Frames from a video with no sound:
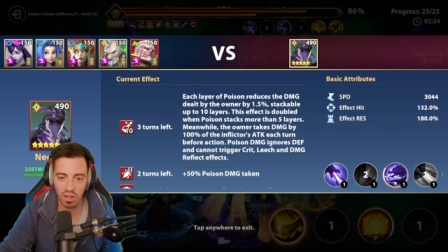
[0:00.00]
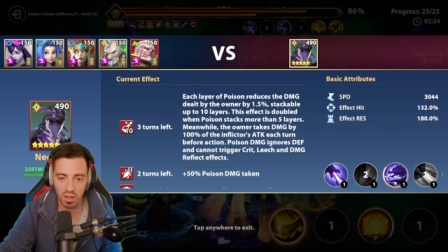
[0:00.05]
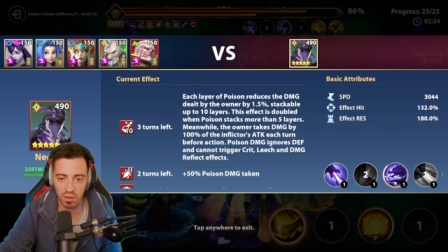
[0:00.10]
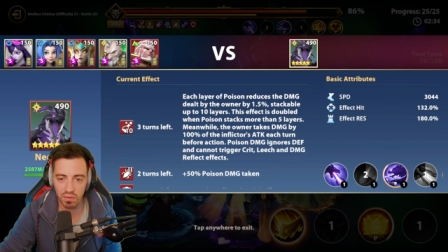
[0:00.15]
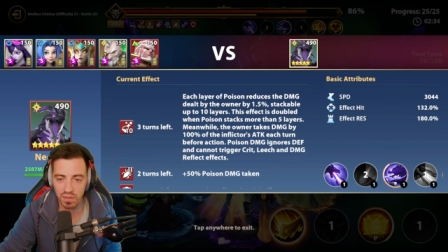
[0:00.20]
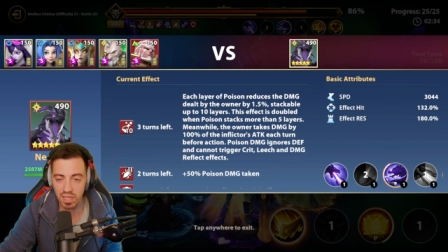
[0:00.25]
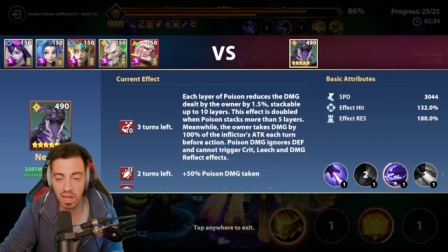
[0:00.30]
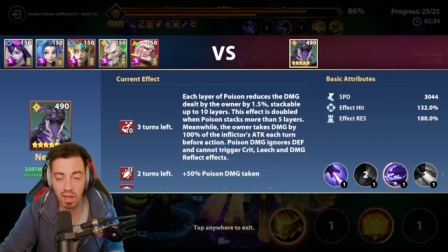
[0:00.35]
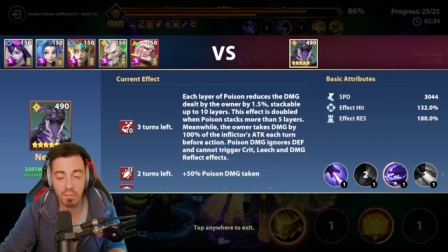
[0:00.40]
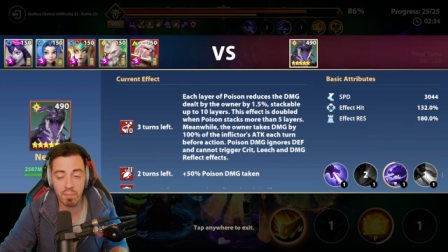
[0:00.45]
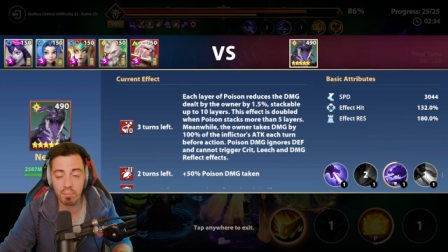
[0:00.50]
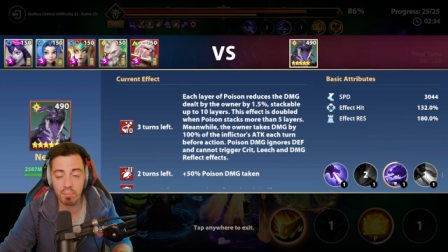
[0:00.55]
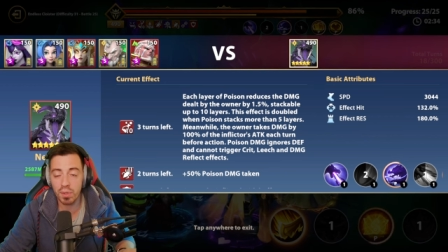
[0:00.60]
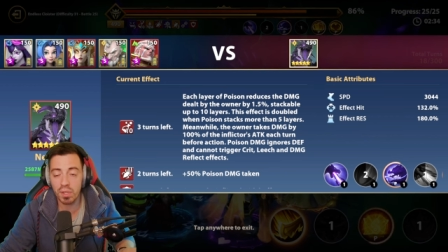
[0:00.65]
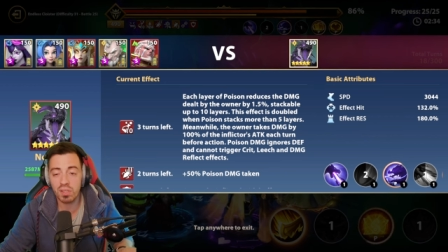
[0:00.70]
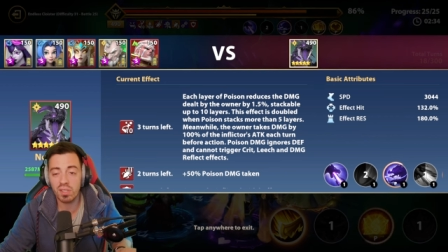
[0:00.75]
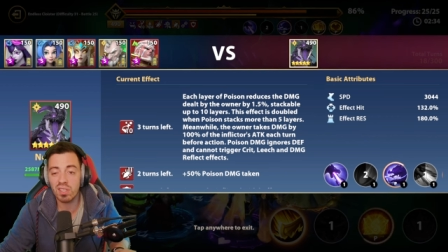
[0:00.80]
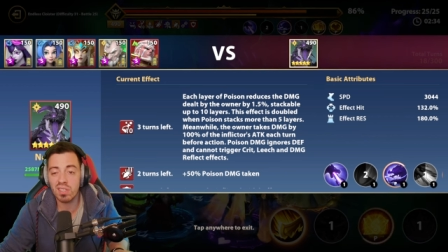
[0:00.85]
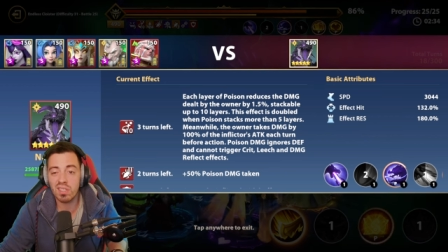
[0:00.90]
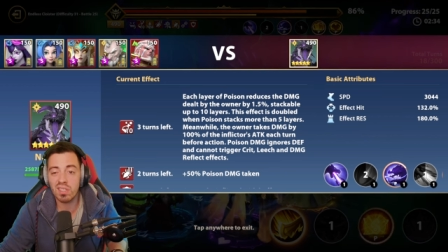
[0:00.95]
of time
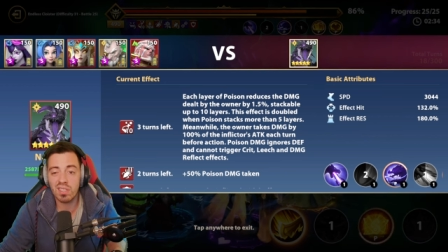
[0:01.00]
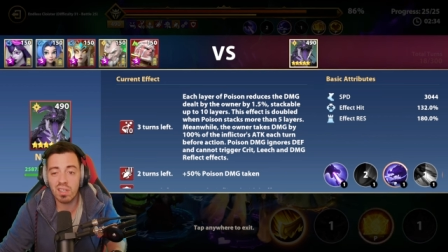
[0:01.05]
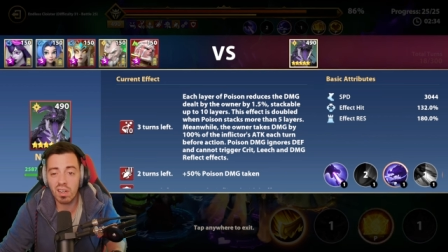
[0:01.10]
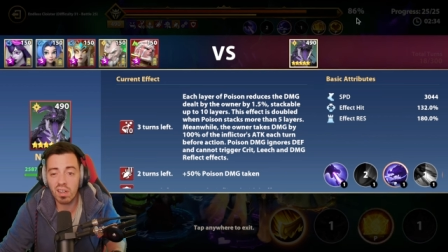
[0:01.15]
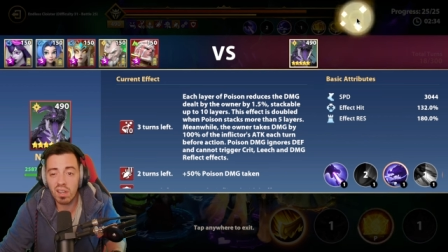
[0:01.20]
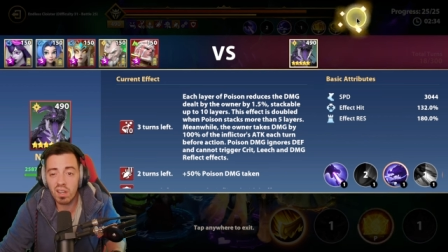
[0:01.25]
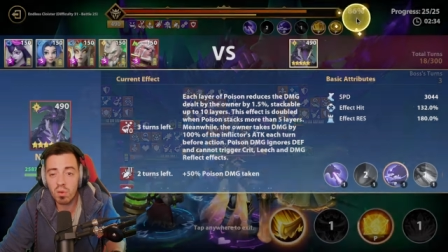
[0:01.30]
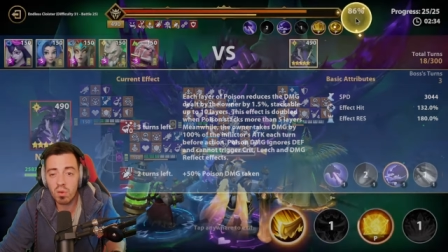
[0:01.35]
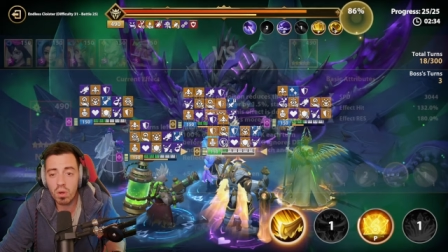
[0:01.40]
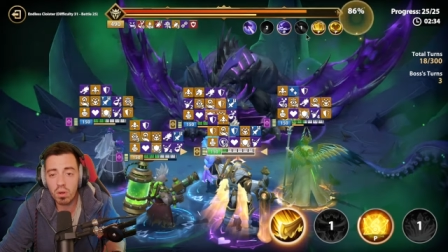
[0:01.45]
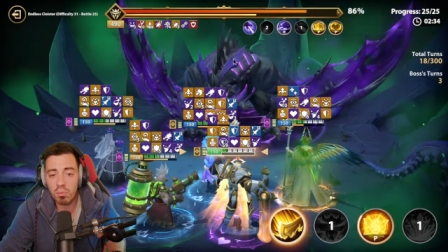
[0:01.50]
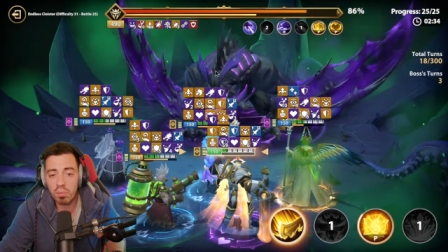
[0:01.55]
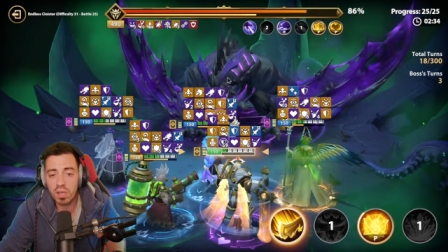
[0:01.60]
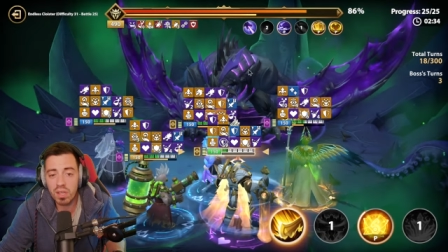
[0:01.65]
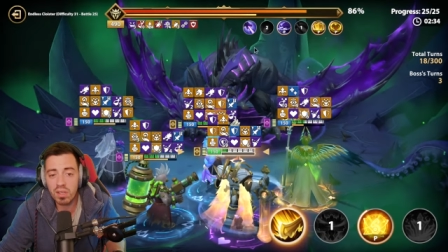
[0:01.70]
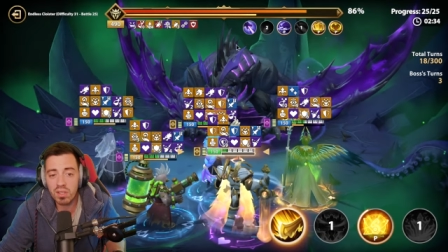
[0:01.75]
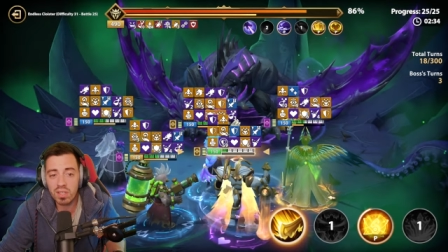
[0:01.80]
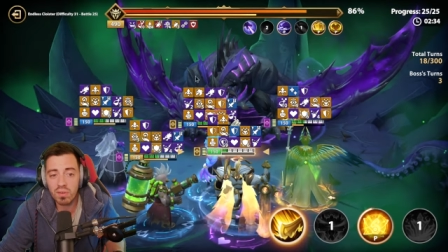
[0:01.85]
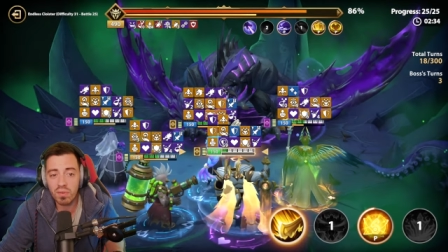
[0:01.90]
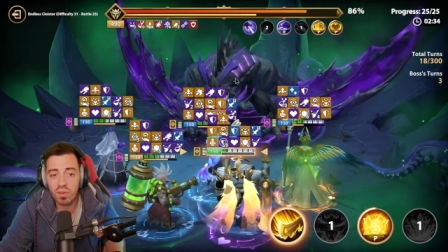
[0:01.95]
but it's not gonna work
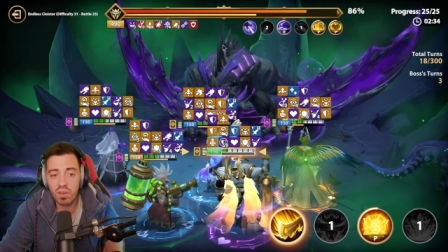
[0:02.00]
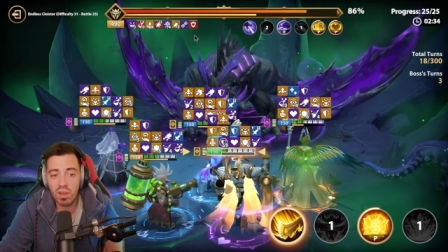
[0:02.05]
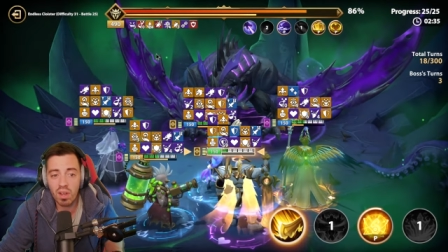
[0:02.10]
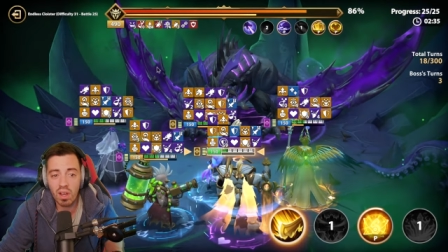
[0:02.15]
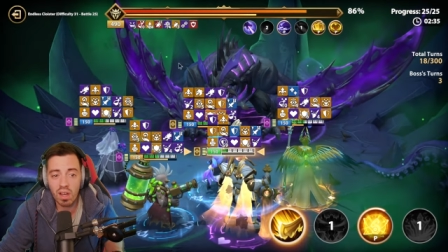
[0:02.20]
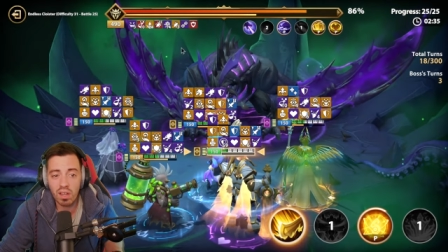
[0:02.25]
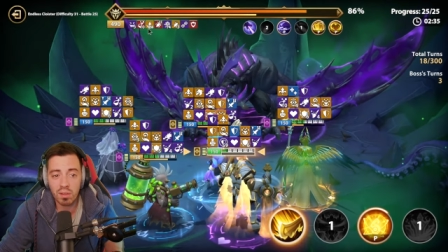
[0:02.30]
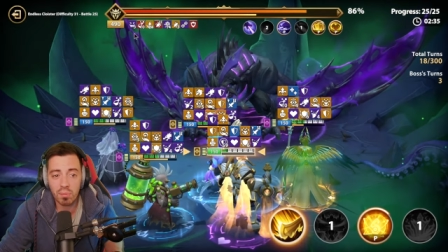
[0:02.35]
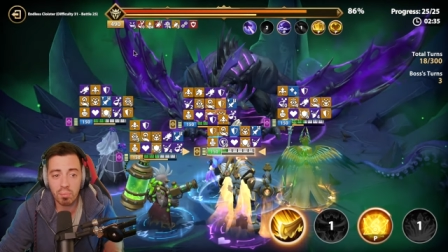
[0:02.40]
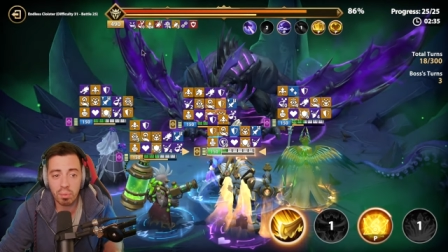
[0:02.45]
because if you can't